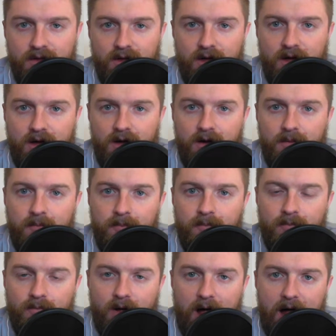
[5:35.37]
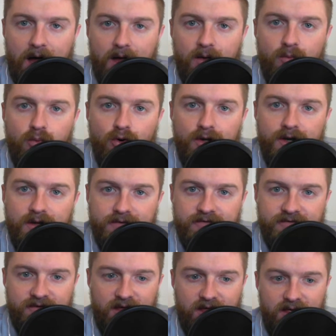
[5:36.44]
I would
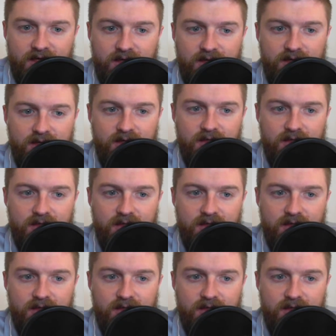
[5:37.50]
say